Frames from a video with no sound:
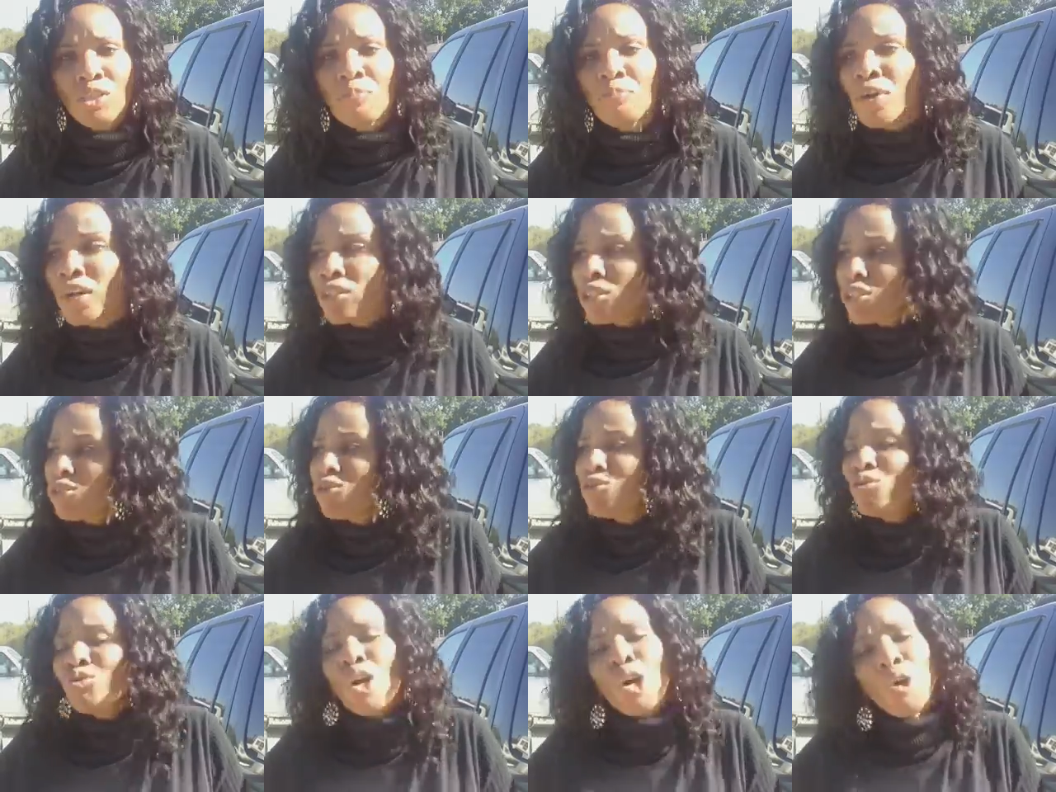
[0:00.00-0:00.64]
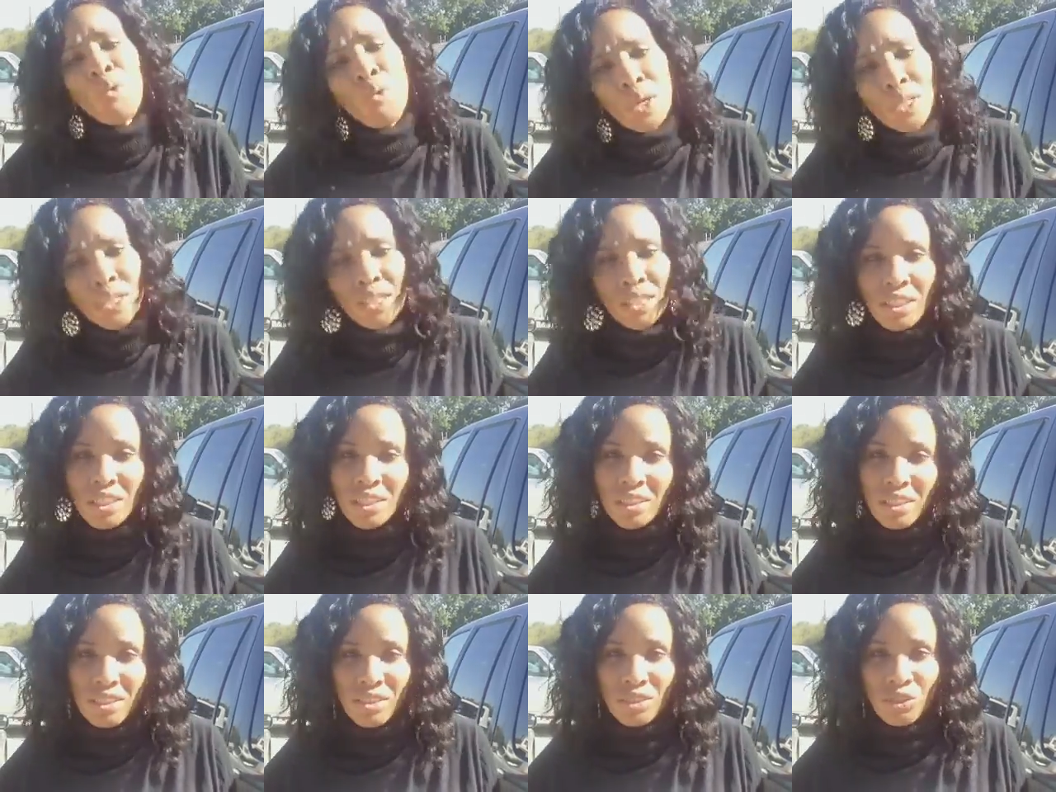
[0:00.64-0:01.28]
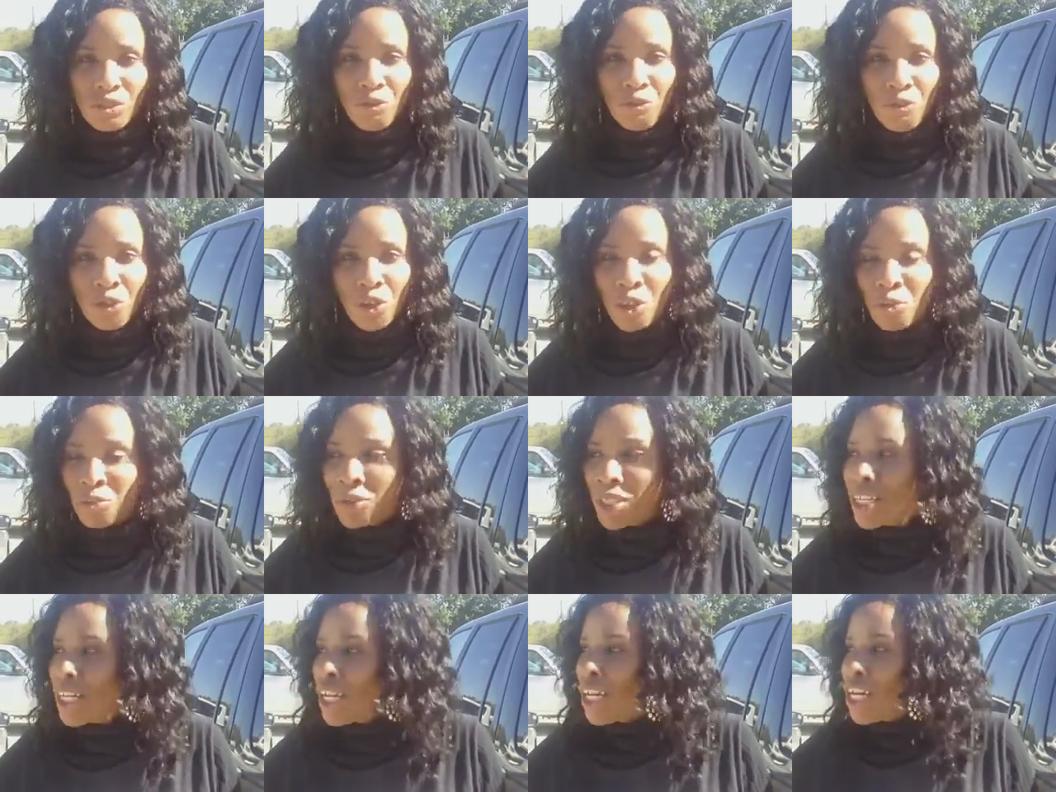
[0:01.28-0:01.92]
You, brother, you know what it is, you
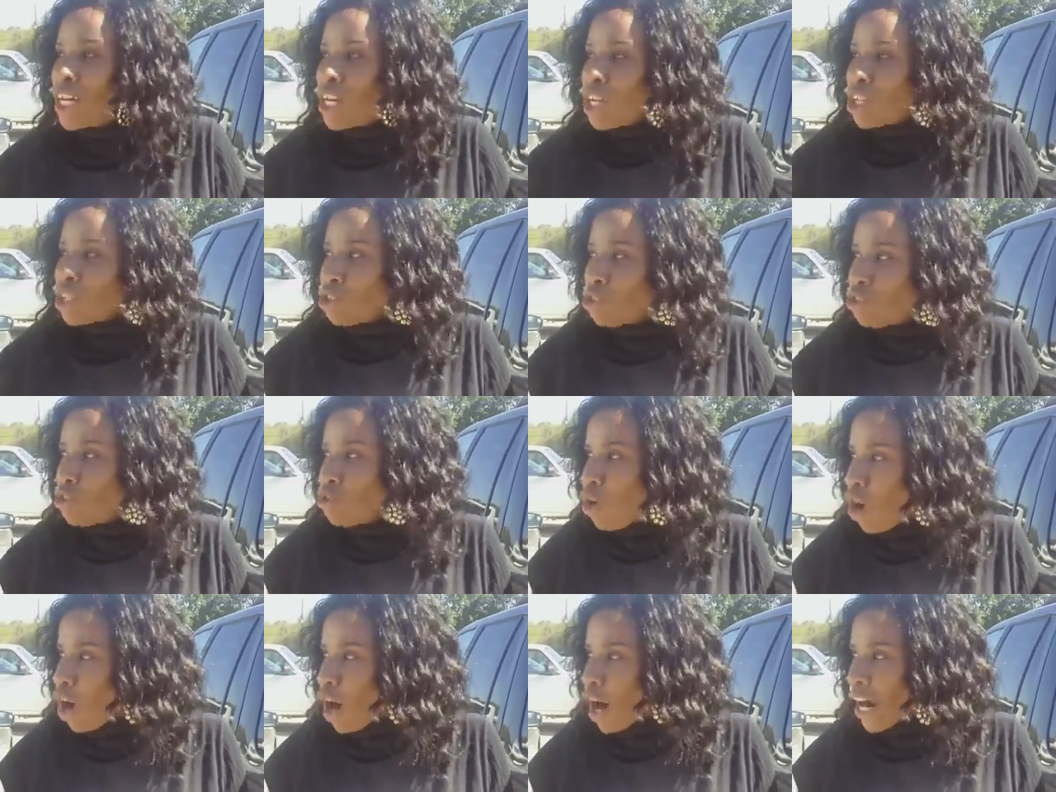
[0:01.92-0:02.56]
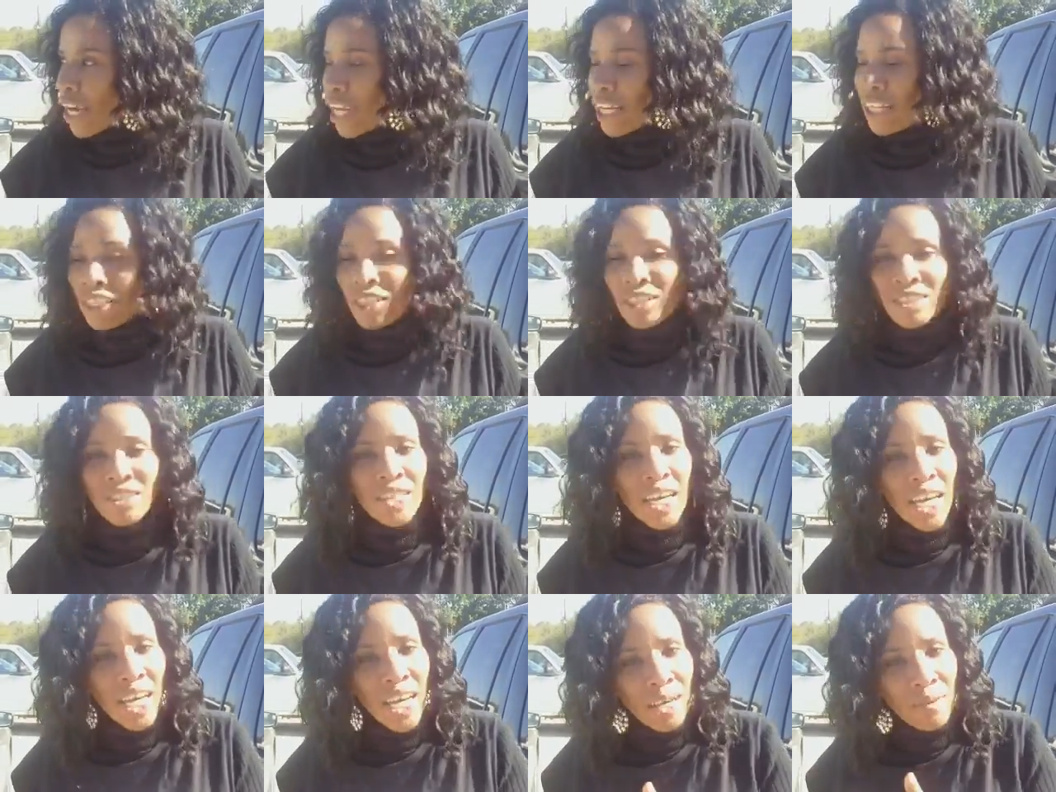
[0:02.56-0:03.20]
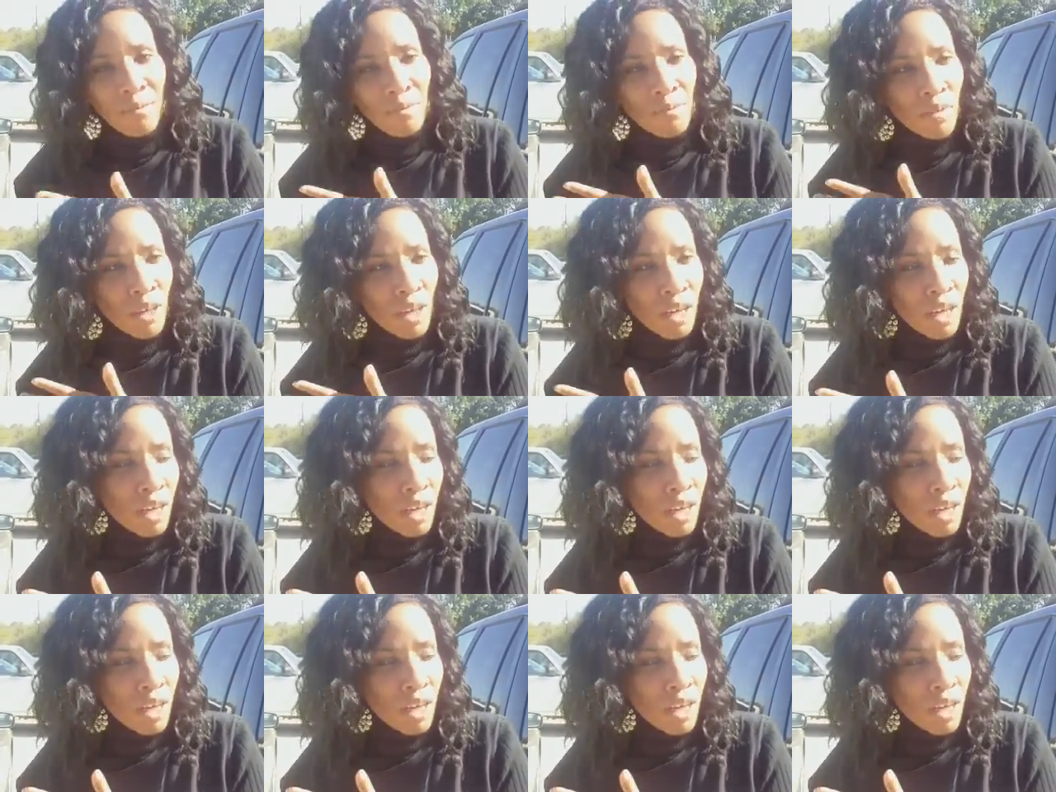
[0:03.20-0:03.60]
feel me? You are in the same